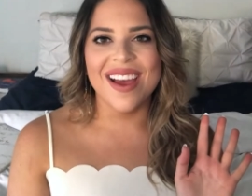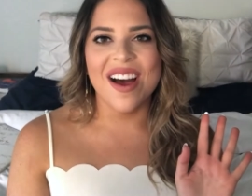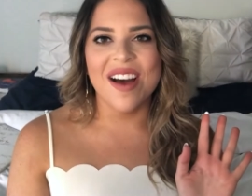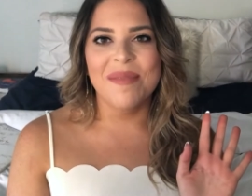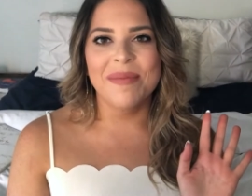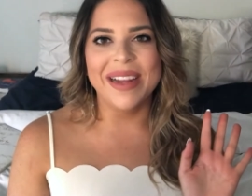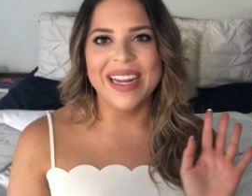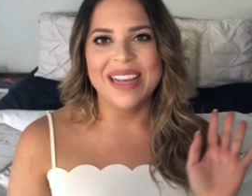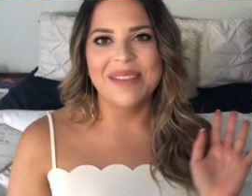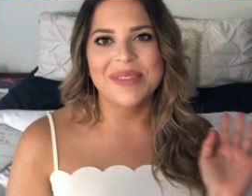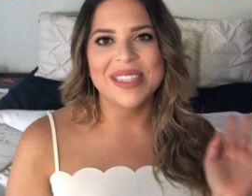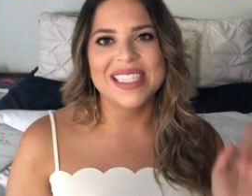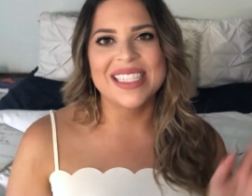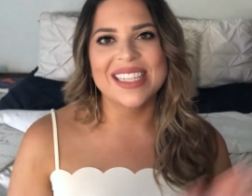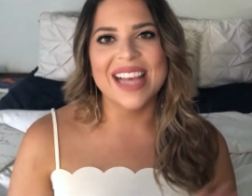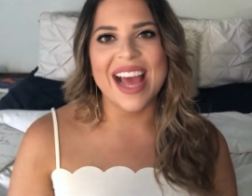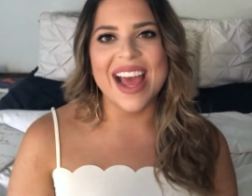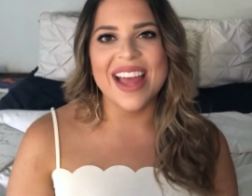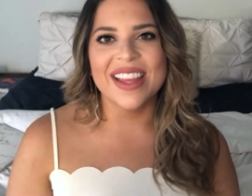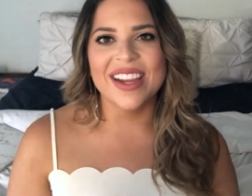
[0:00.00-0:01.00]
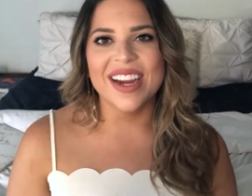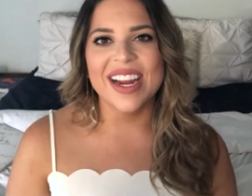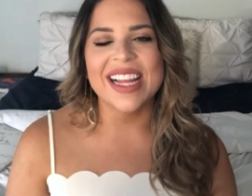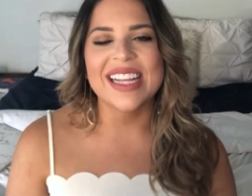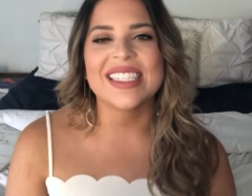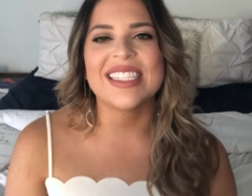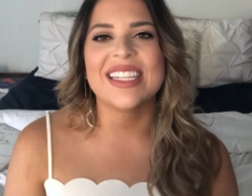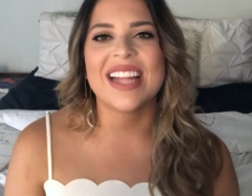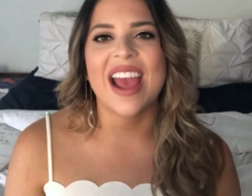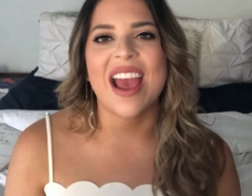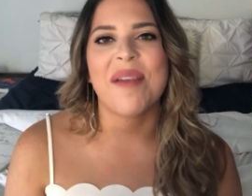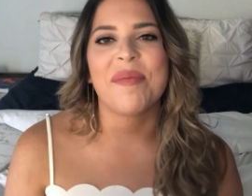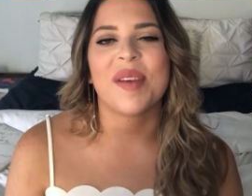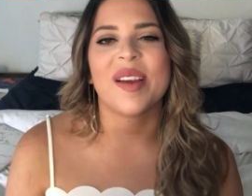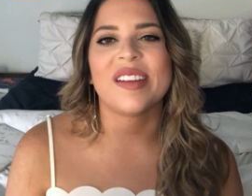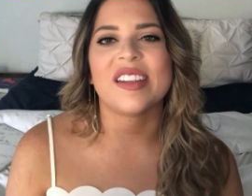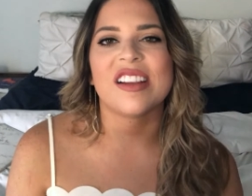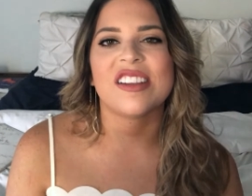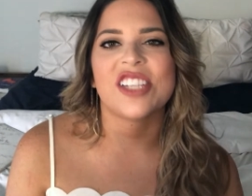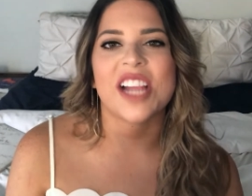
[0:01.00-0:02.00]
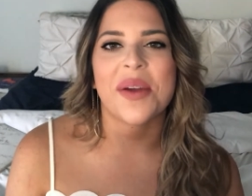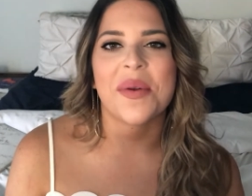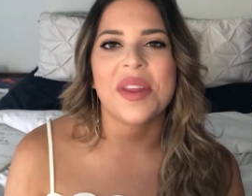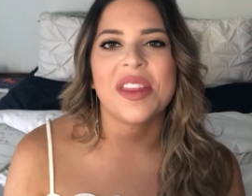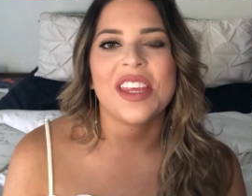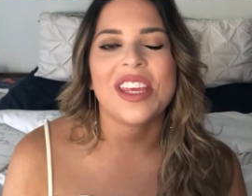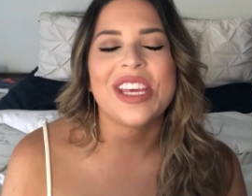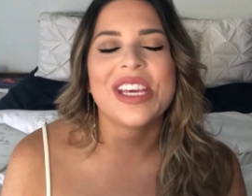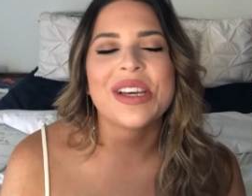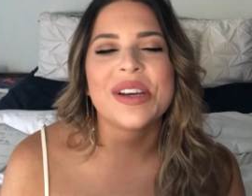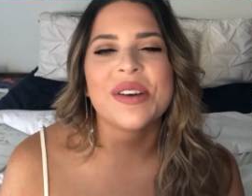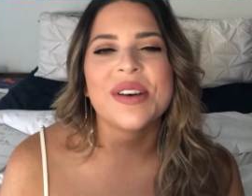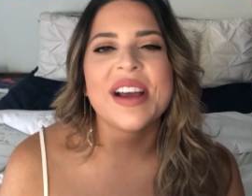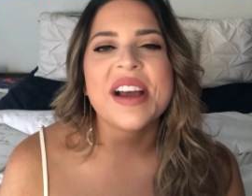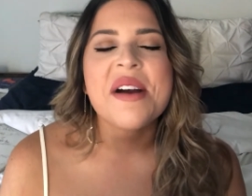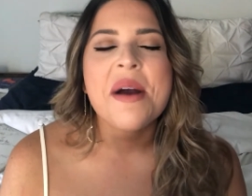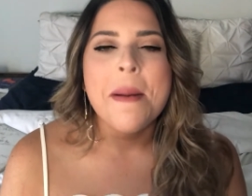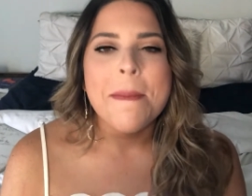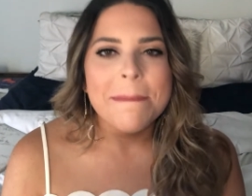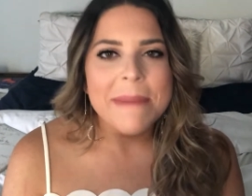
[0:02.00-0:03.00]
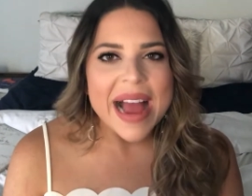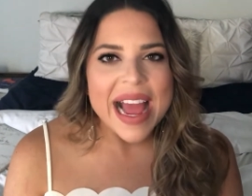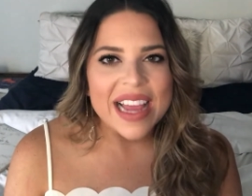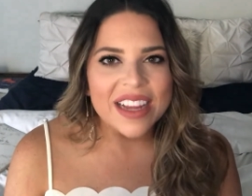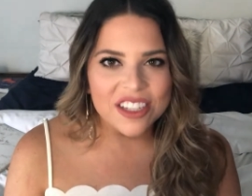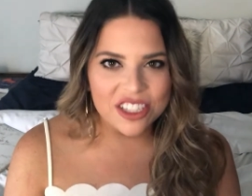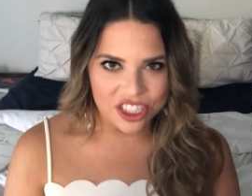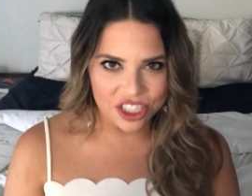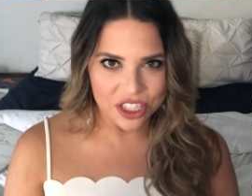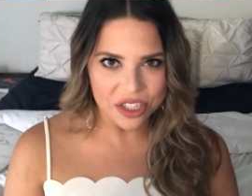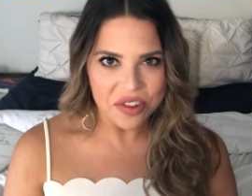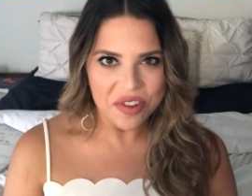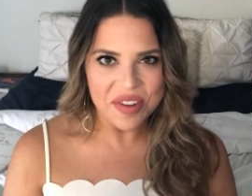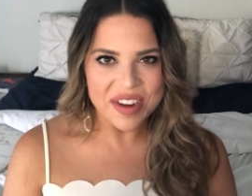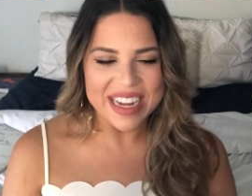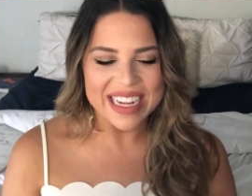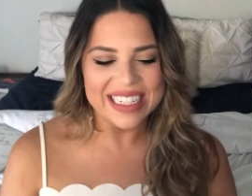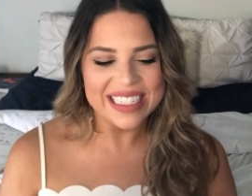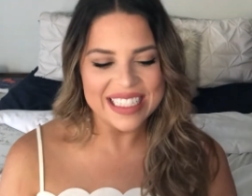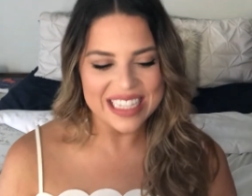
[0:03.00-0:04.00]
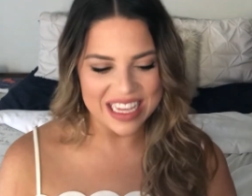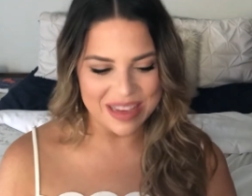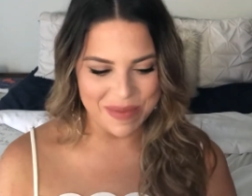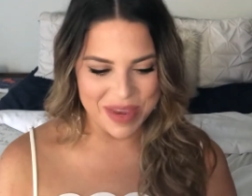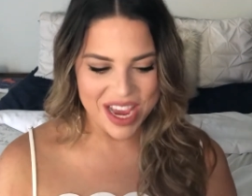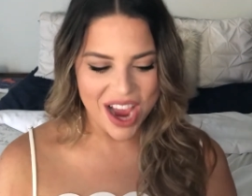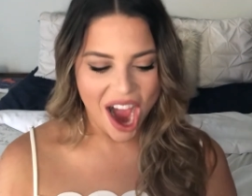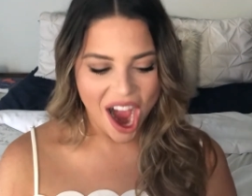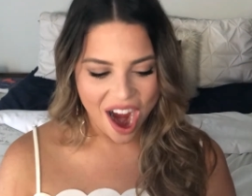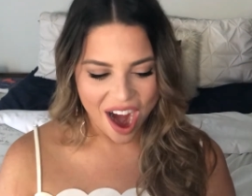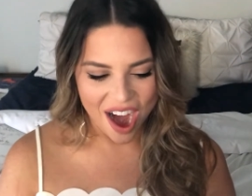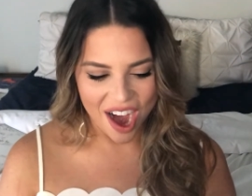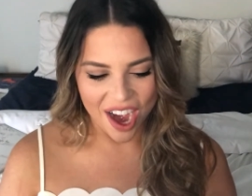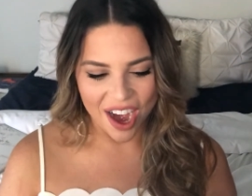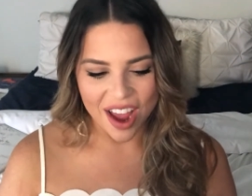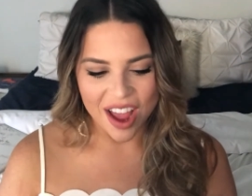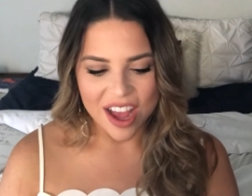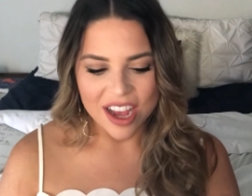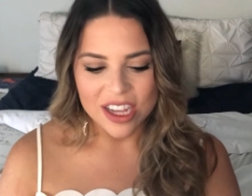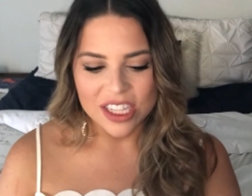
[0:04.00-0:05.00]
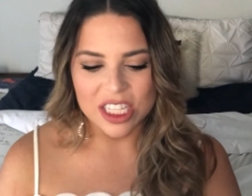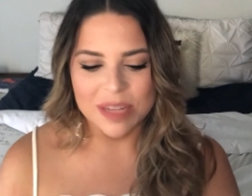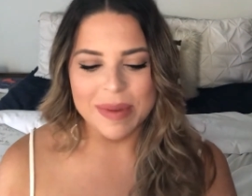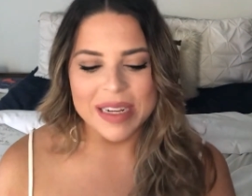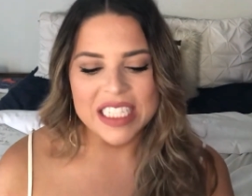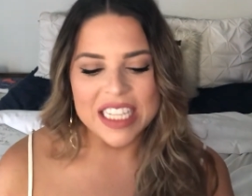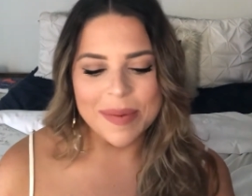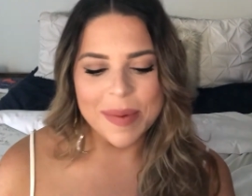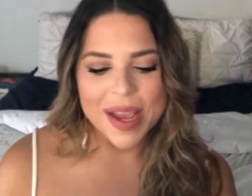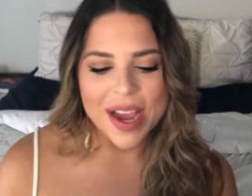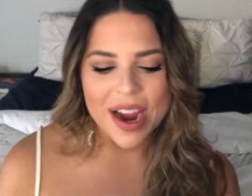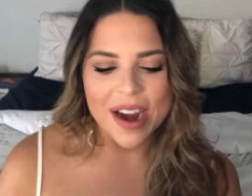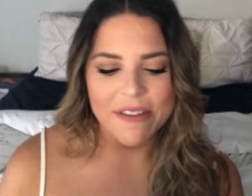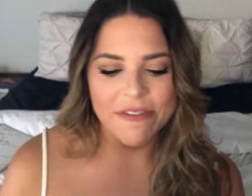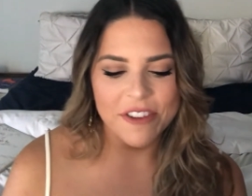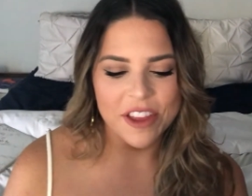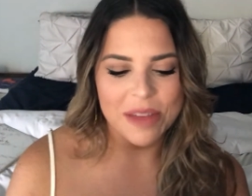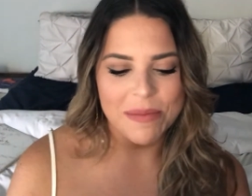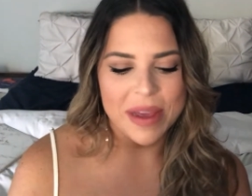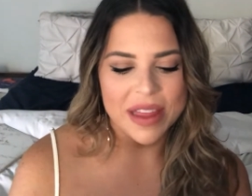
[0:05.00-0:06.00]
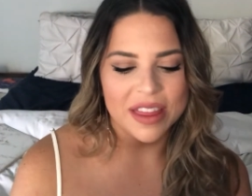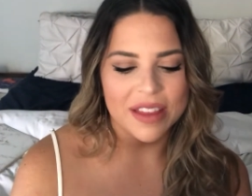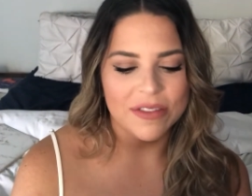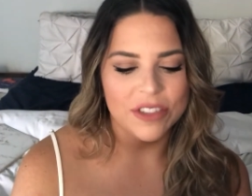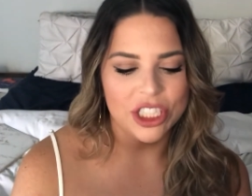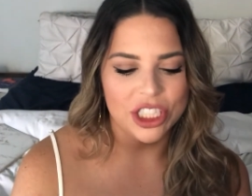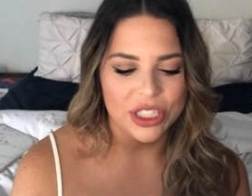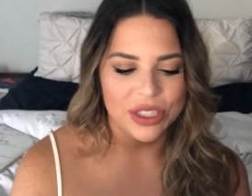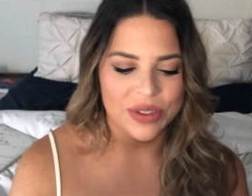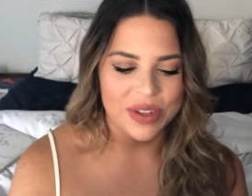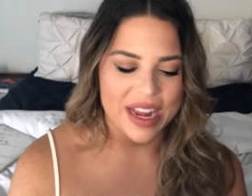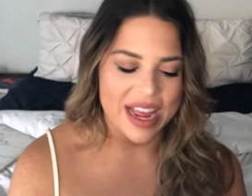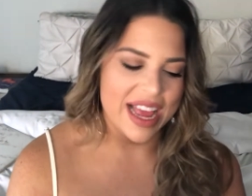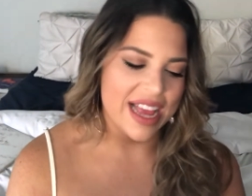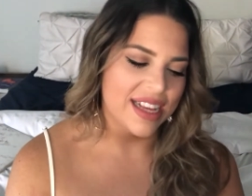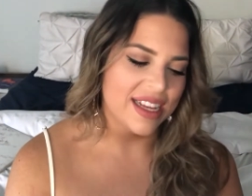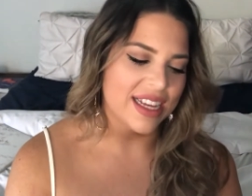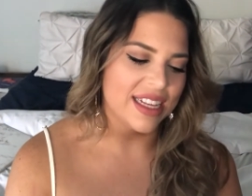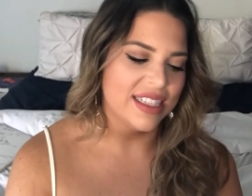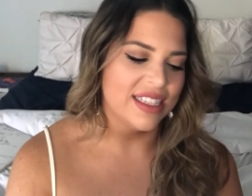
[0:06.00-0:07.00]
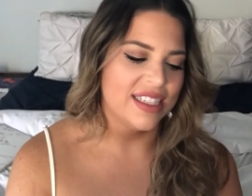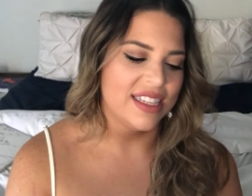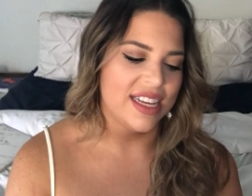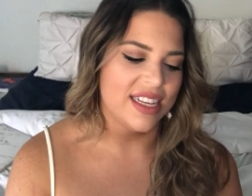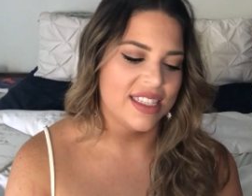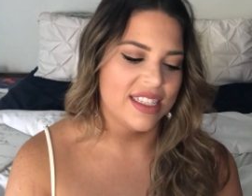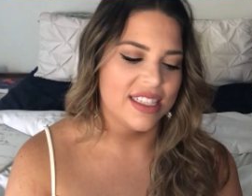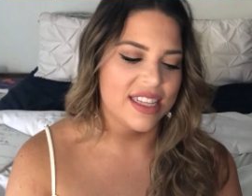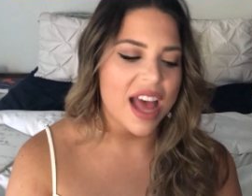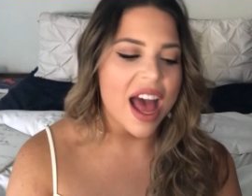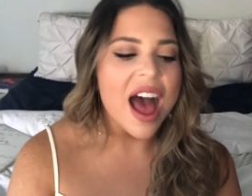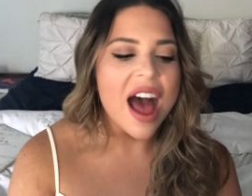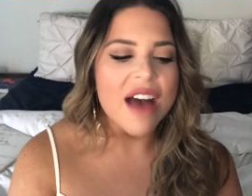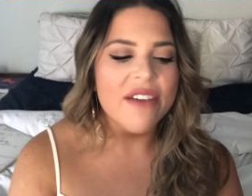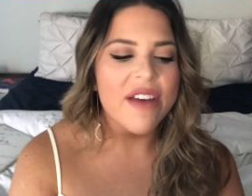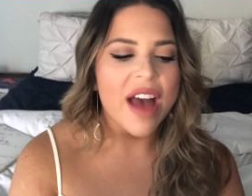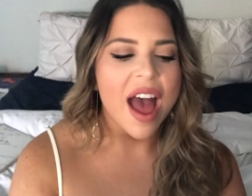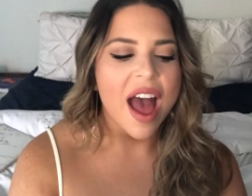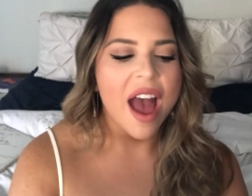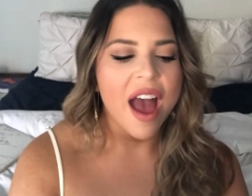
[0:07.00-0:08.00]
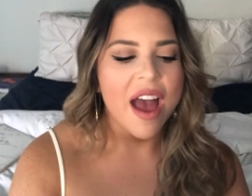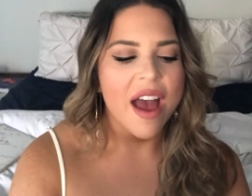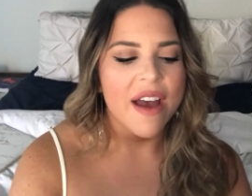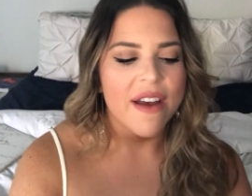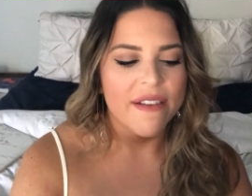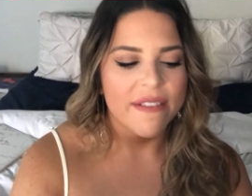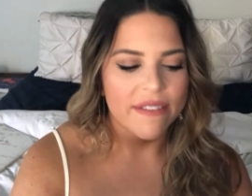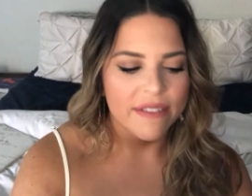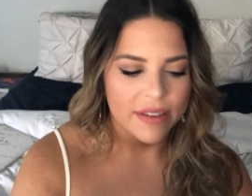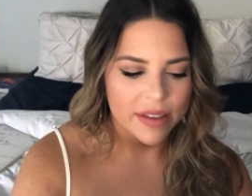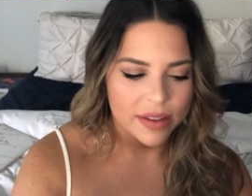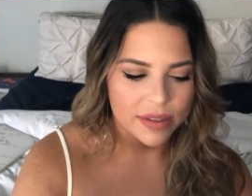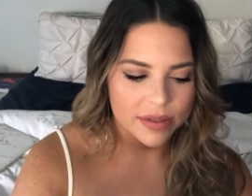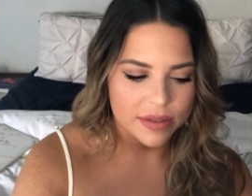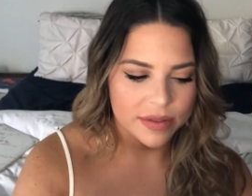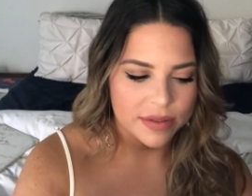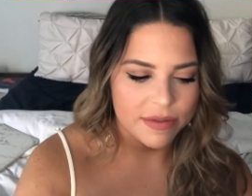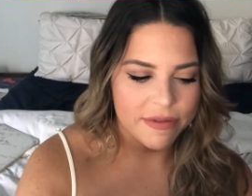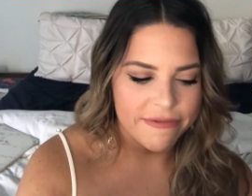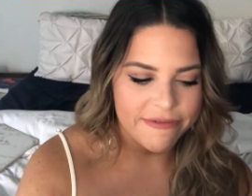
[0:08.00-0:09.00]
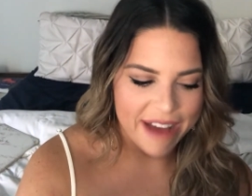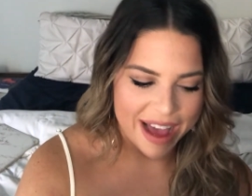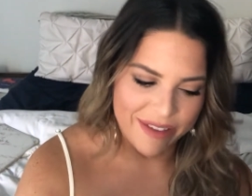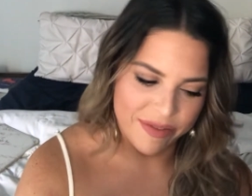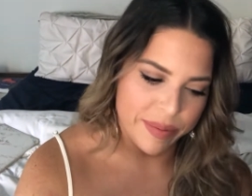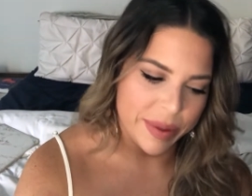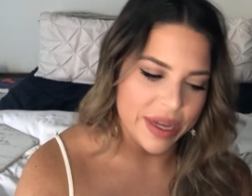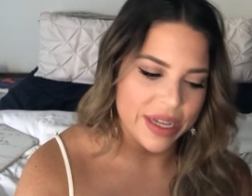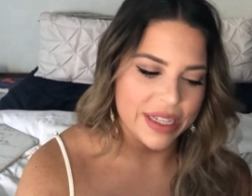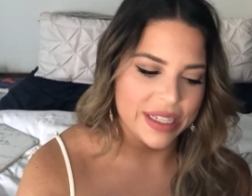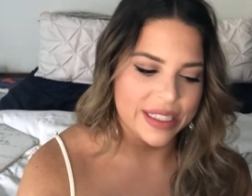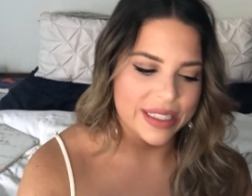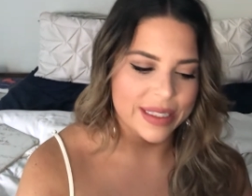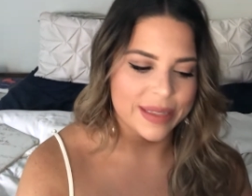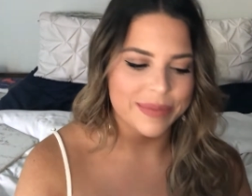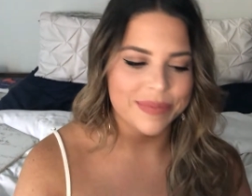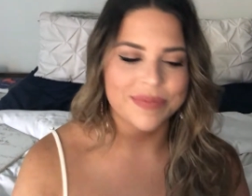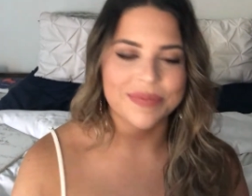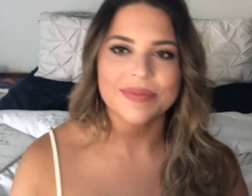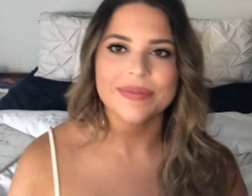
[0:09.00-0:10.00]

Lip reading: My name is Skylar, and today I'm going to share with you my June TBR. So my TBR for the month of June consists of 5 books.